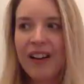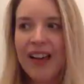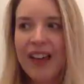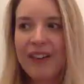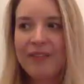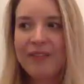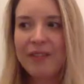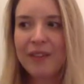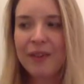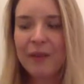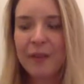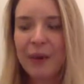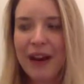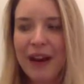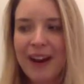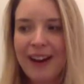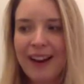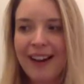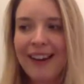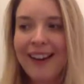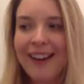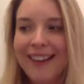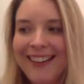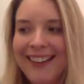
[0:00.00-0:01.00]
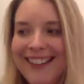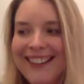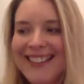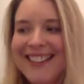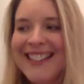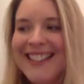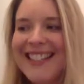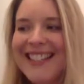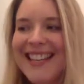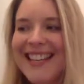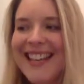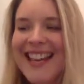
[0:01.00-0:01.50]
everywhere.
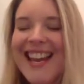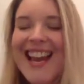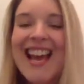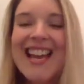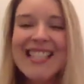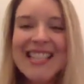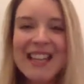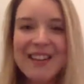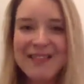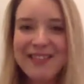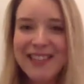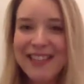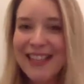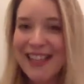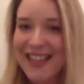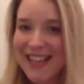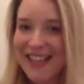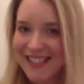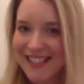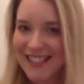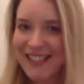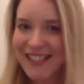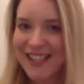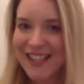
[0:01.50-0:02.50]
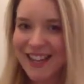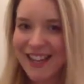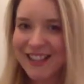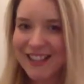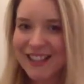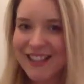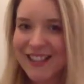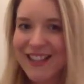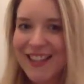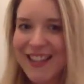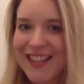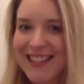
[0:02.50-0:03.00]
It's definitely
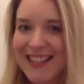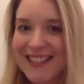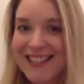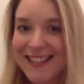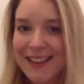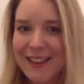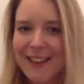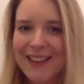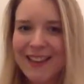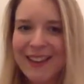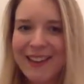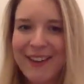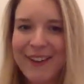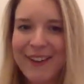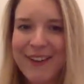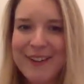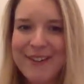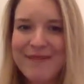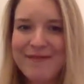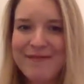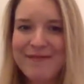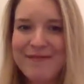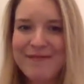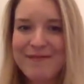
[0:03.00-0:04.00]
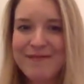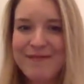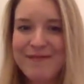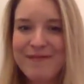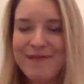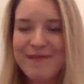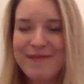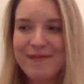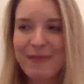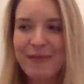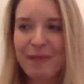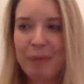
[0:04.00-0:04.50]
external. There's a lot of
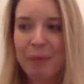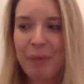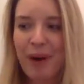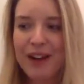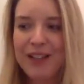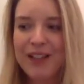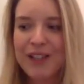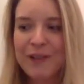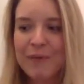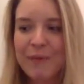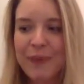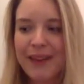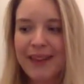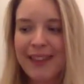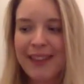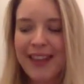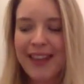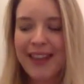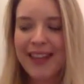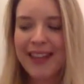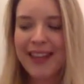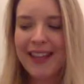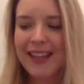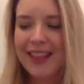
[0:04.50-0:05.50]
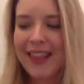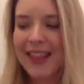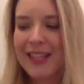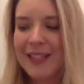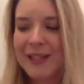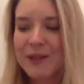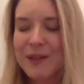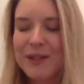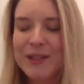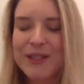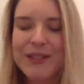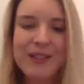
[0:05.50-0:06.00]
pressure, but
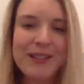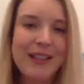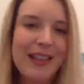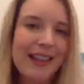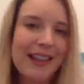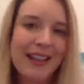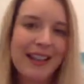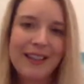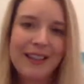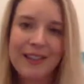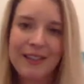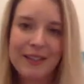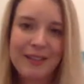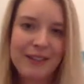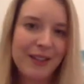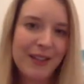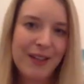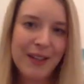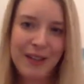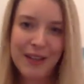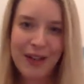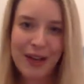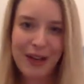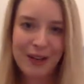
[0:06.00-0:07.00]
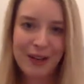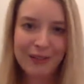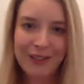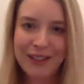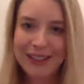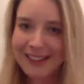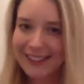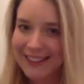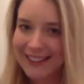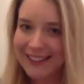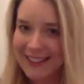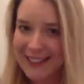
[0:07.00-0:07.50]
there's also like a
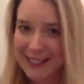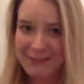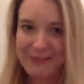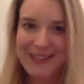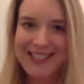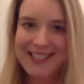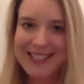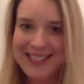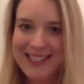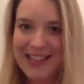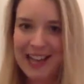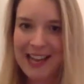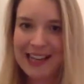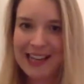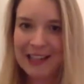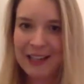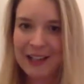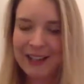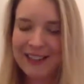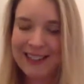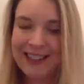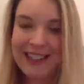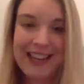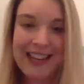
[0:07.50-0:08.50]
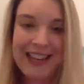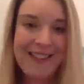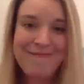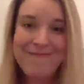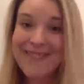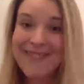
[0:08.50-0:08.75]
realism inside going like,